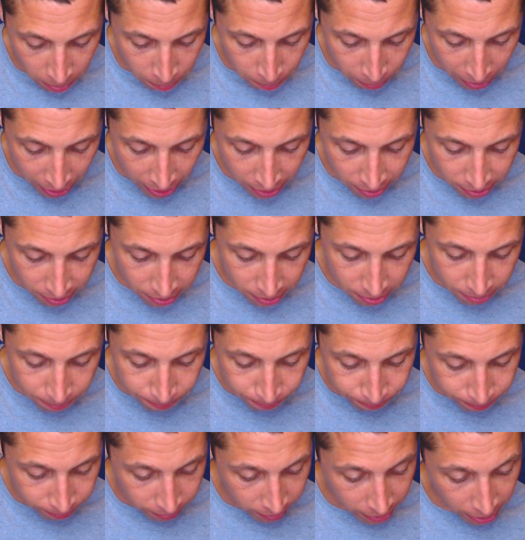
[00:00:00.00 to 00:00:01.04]
Paste.
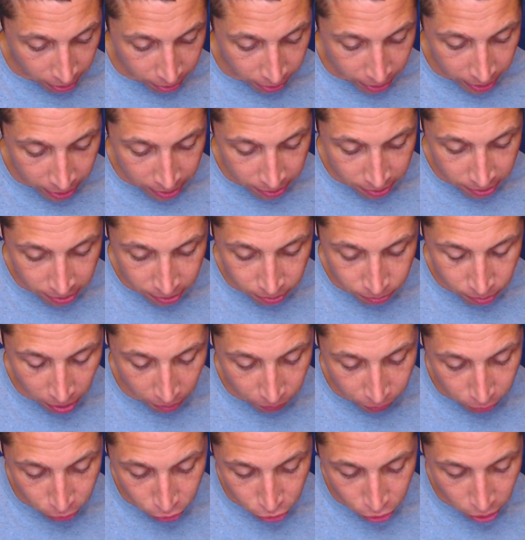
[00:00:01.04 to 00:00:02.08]
There it is,
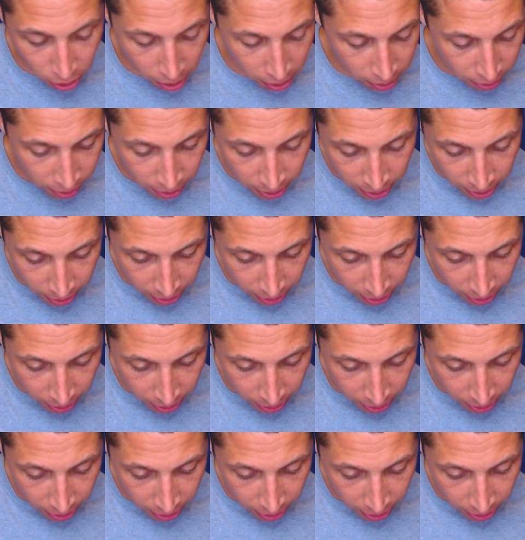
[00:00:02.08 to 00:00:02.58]
reference chart.